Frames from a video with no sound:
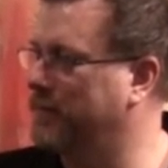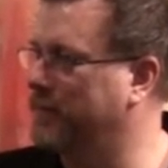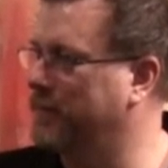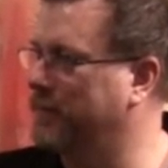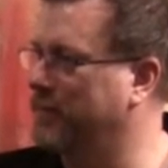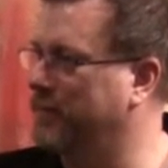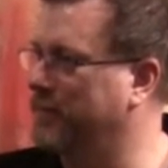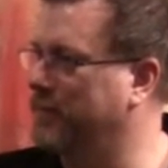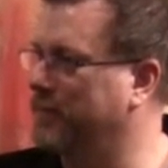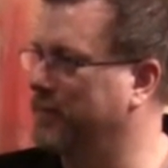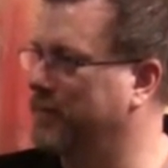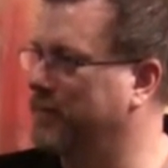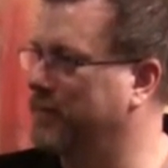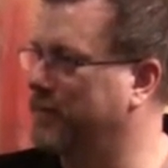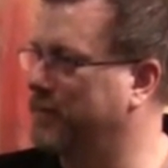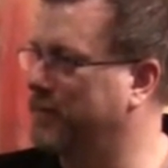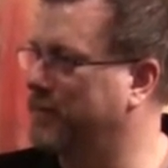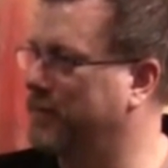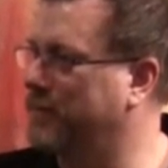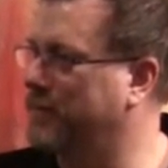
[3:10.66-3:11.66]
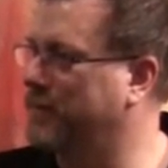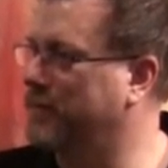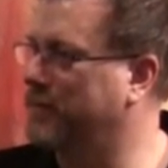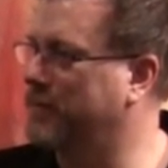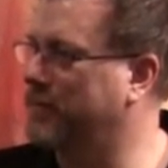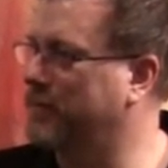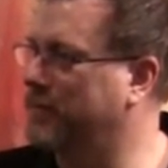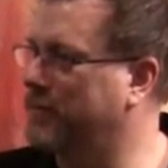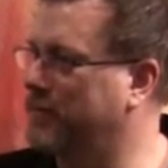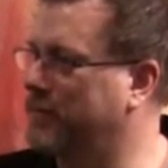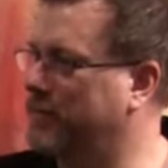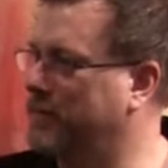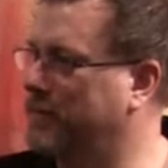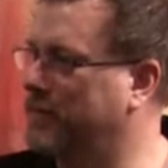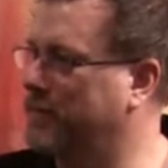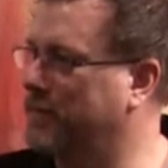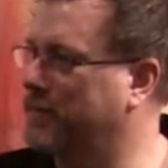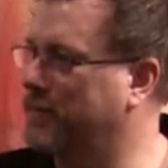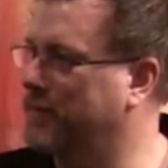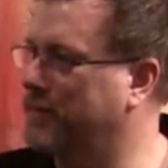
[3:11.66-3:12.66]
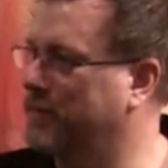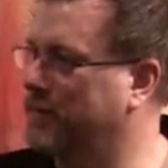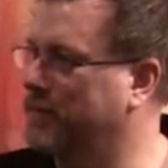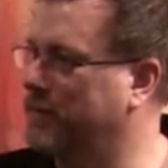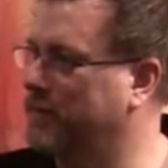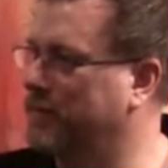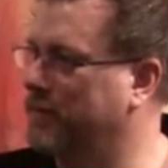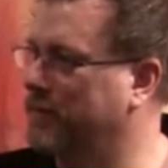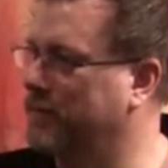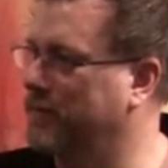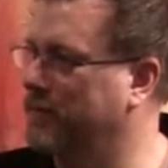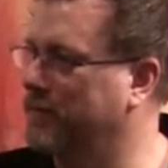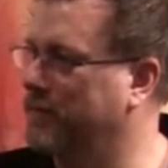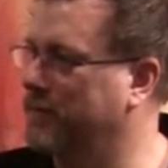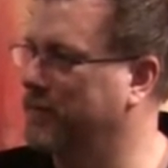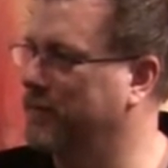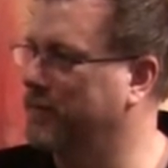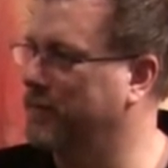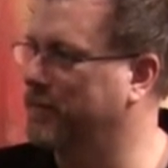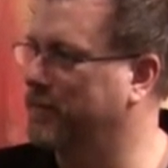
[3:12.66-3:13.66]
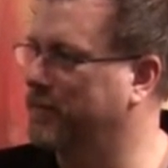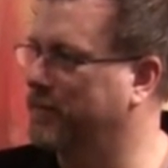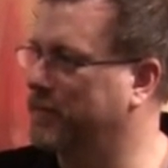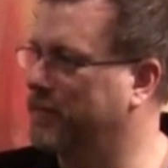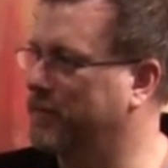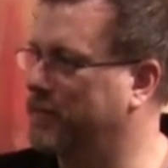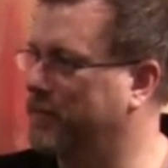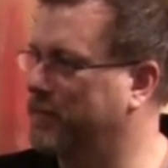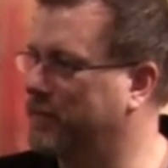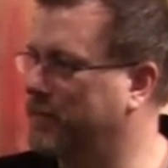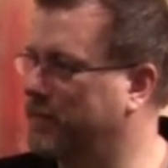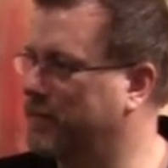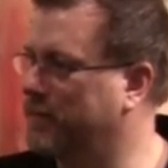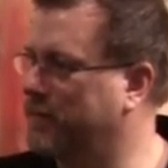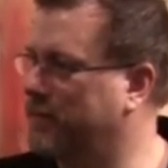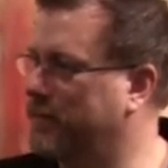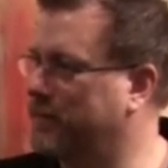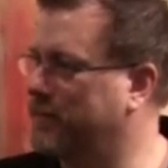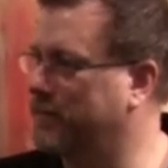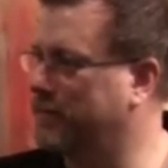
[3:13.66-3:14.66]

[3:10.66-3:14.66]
[no speech]